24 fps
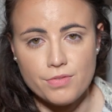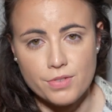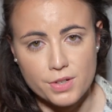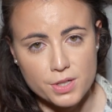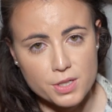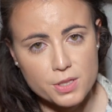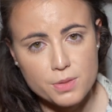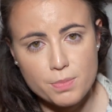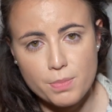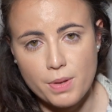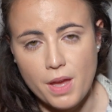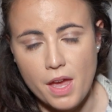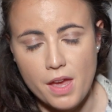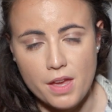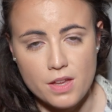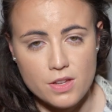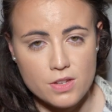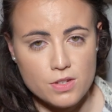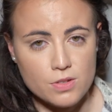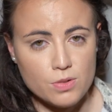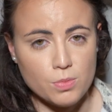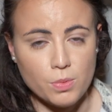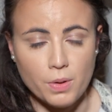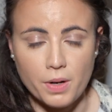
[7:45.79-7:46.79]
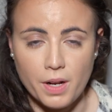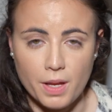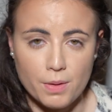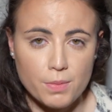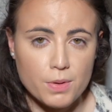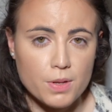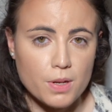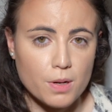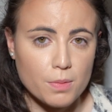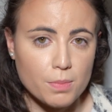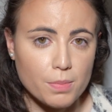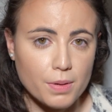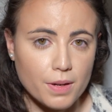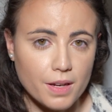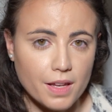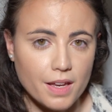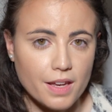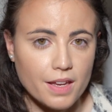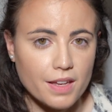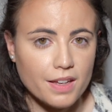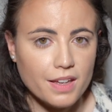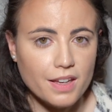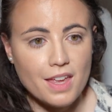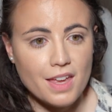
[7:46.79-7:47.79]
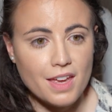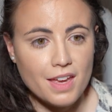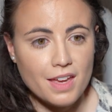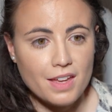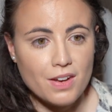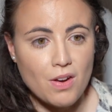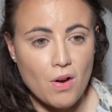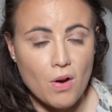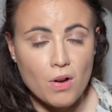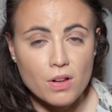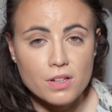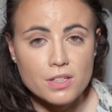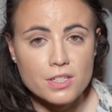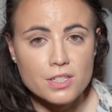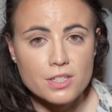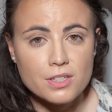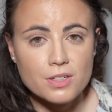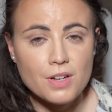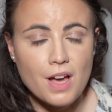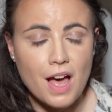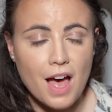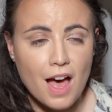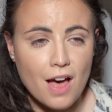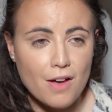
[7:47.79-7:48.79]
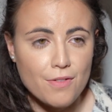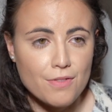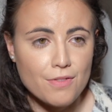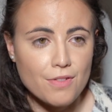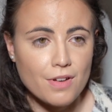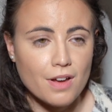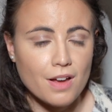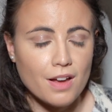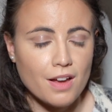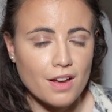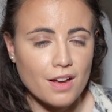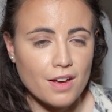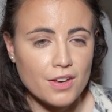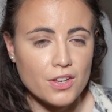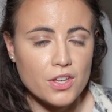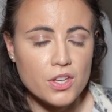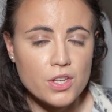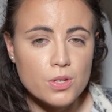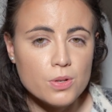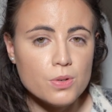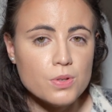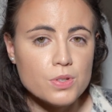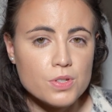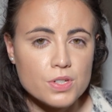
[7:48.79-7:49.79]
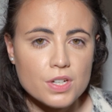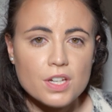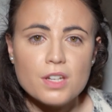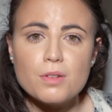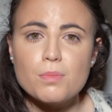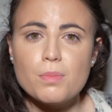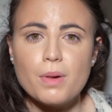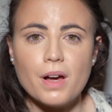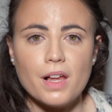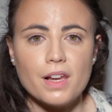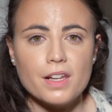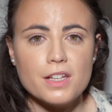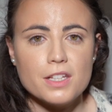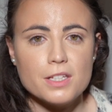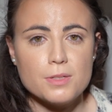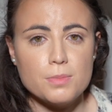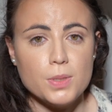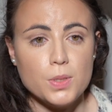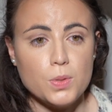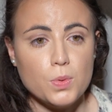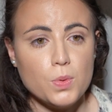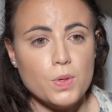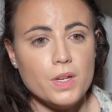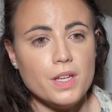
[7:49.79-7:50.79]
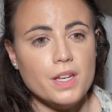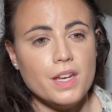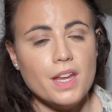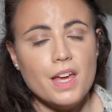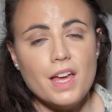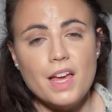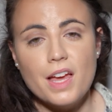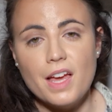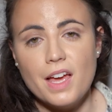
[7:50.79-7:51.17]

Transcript: first page, whatever you're playing, and also have a huge imbalance between